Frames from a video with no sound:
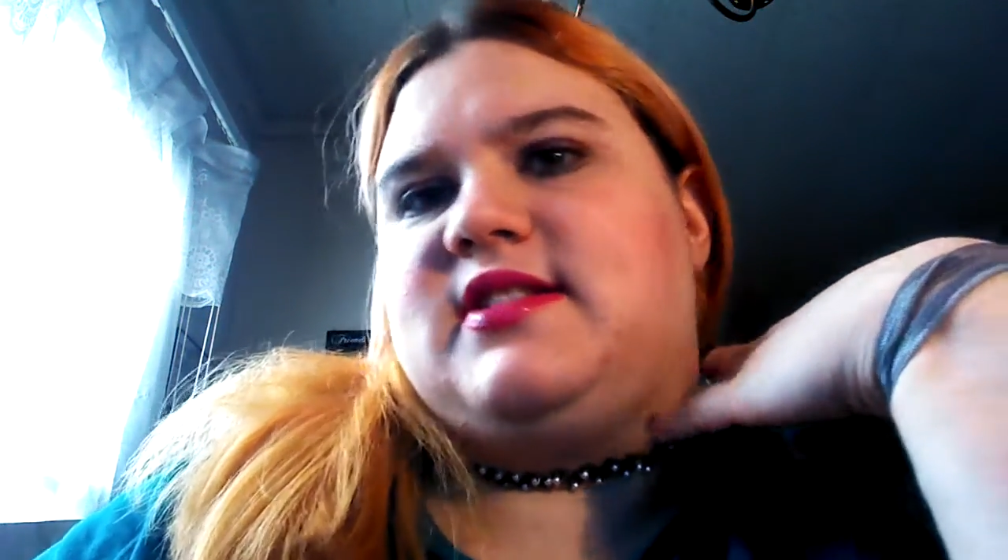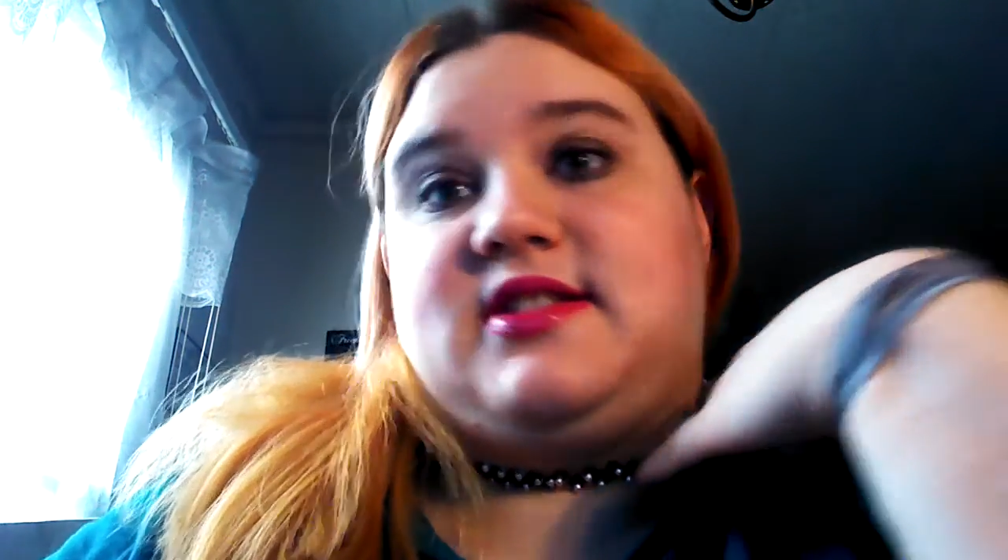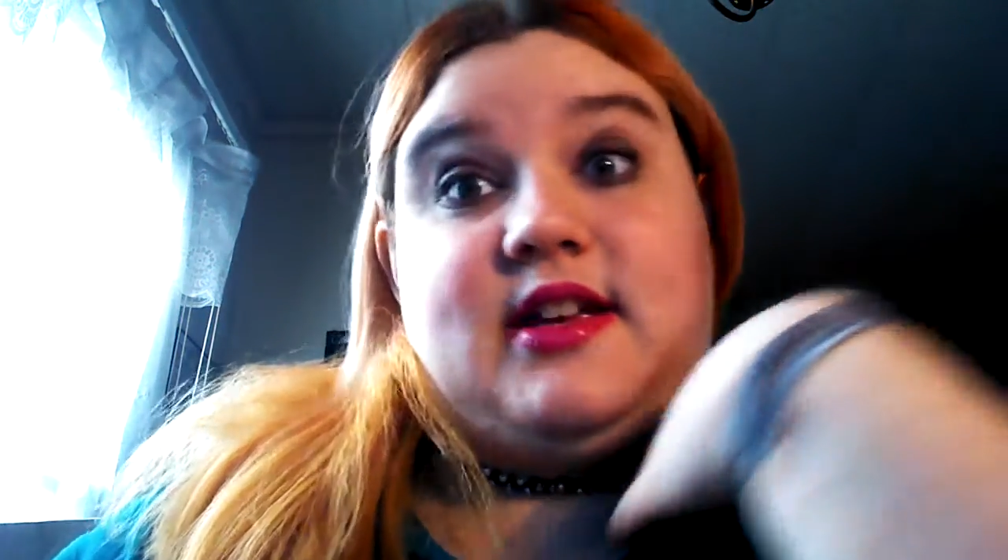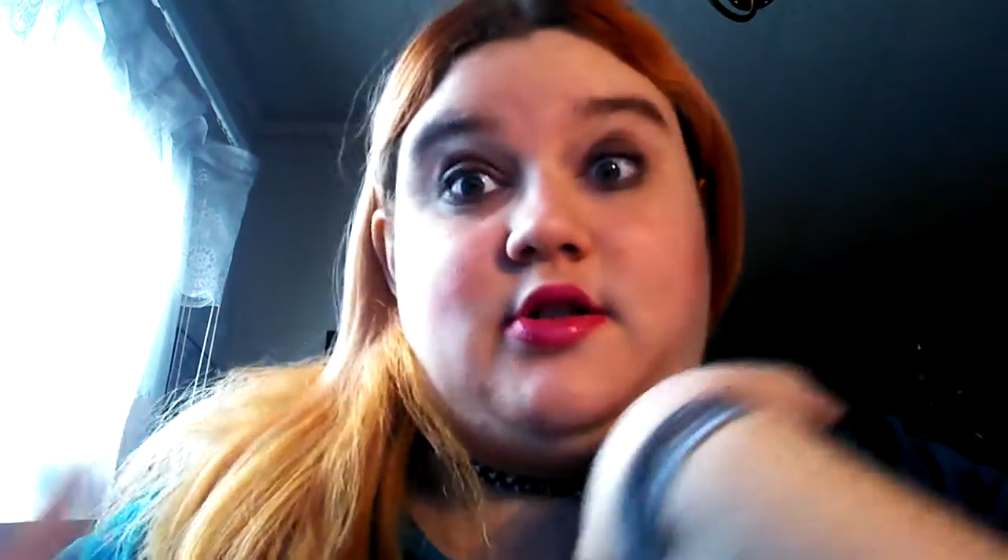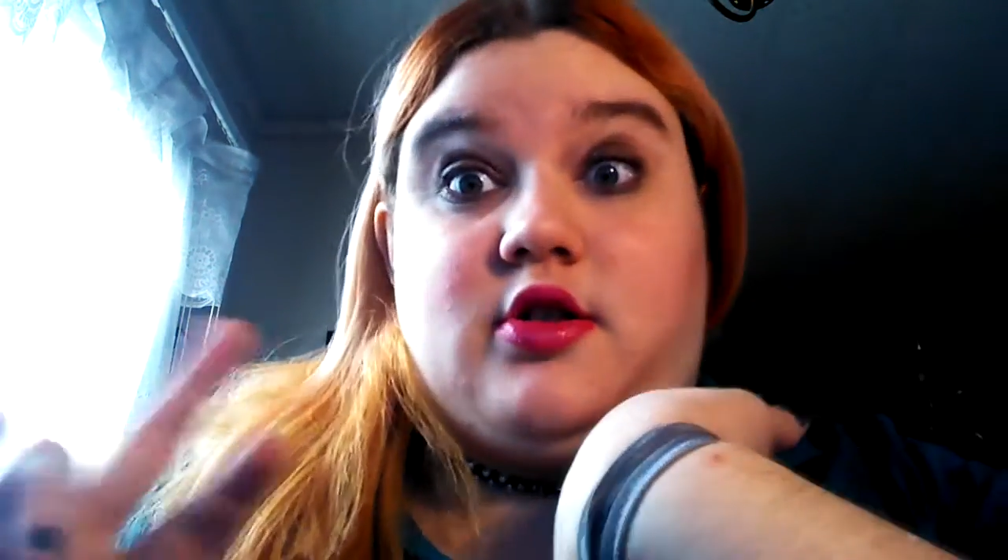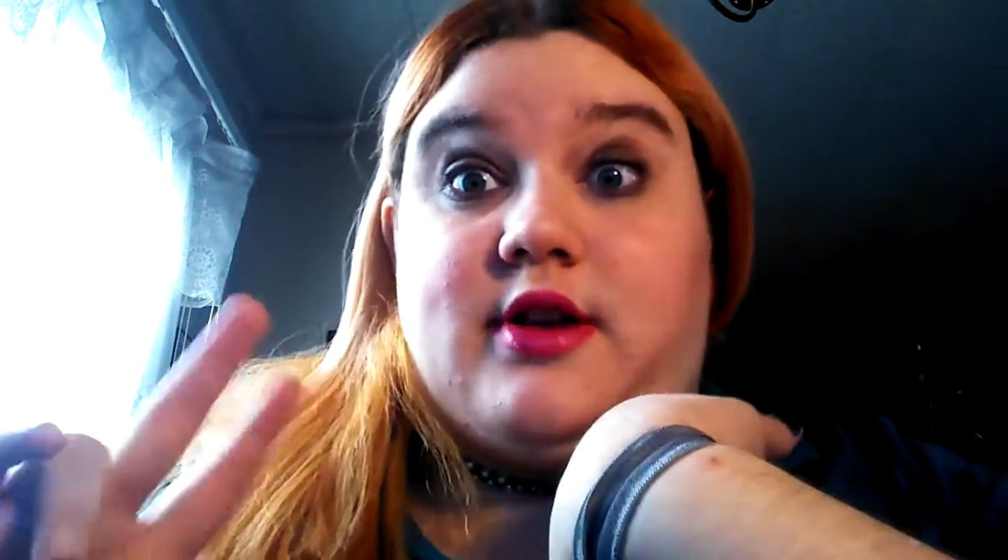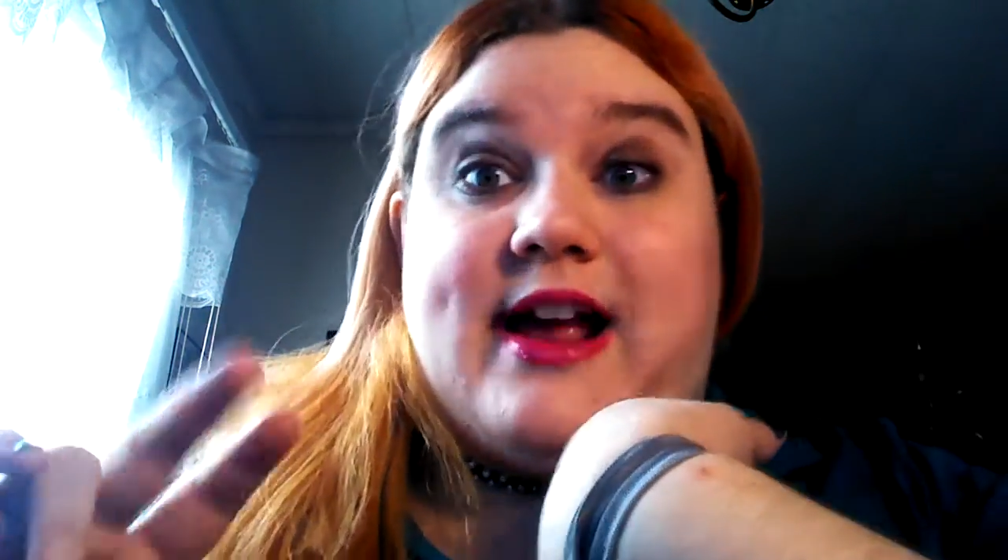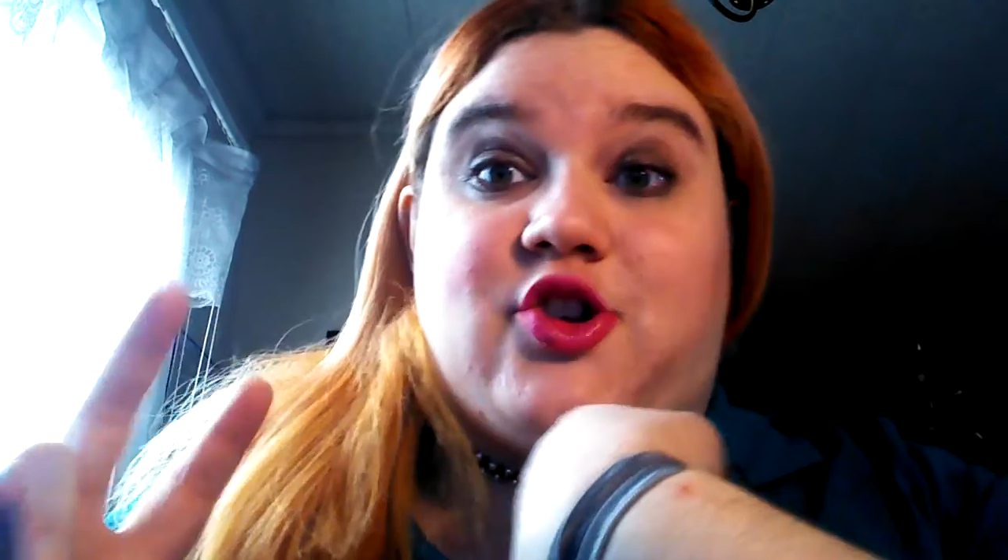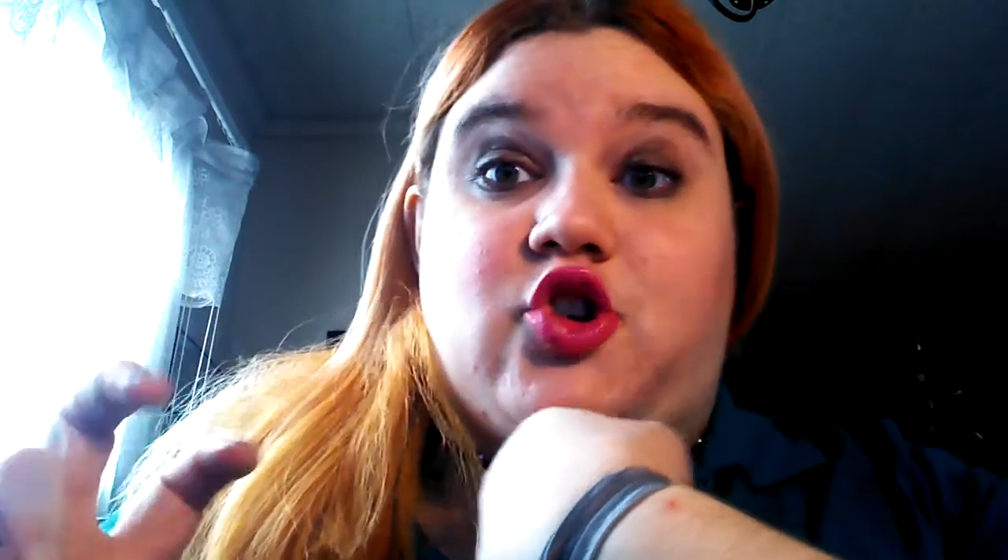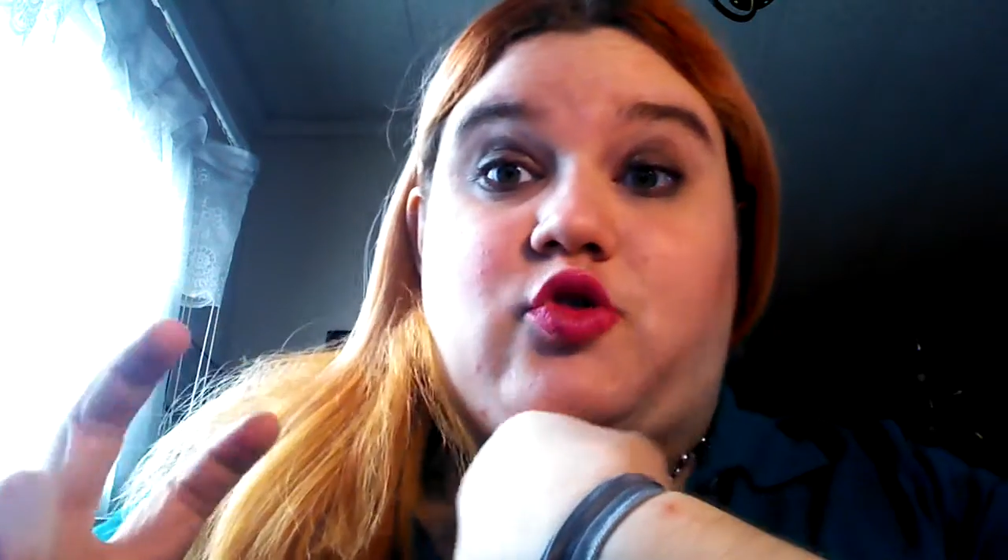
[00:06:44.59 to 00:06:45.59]
it's
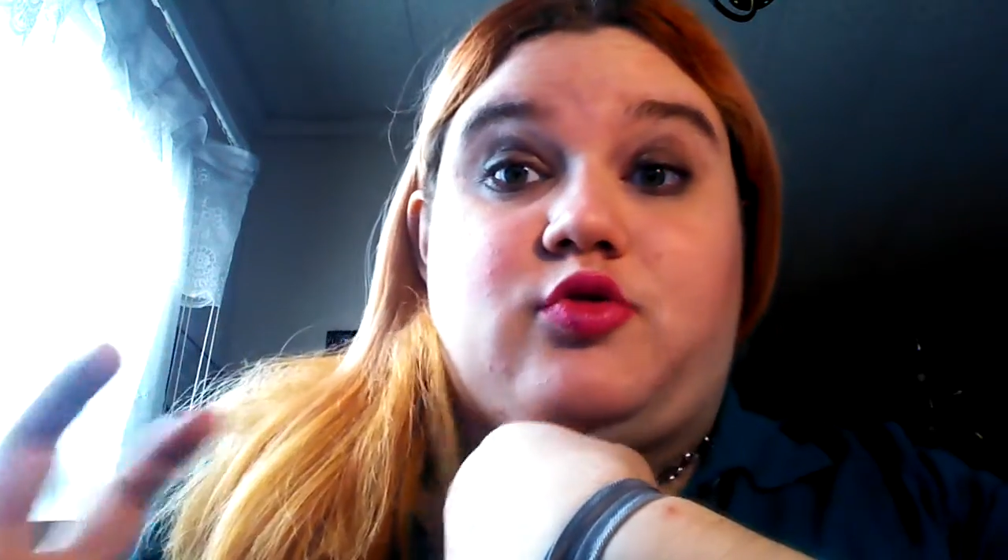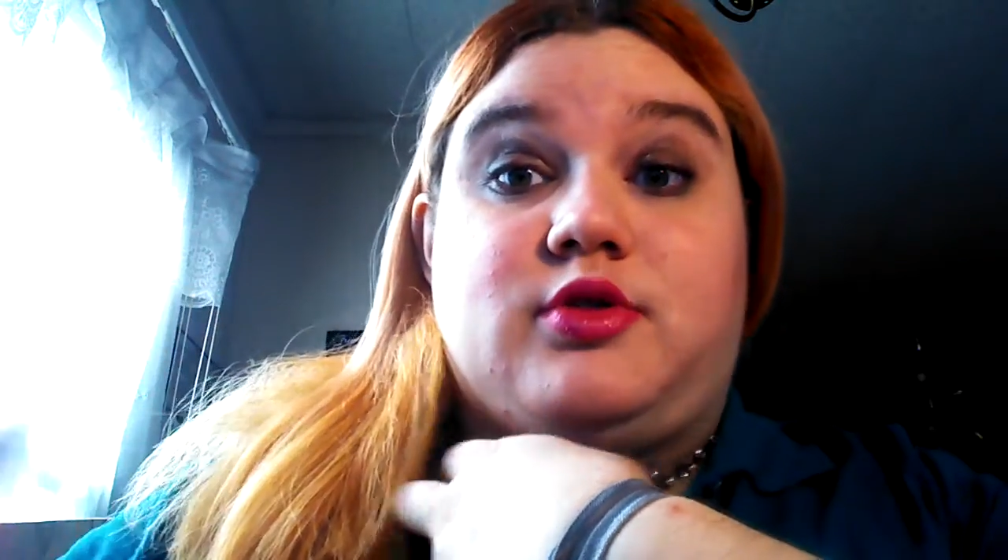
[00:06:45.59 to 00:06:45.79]
international,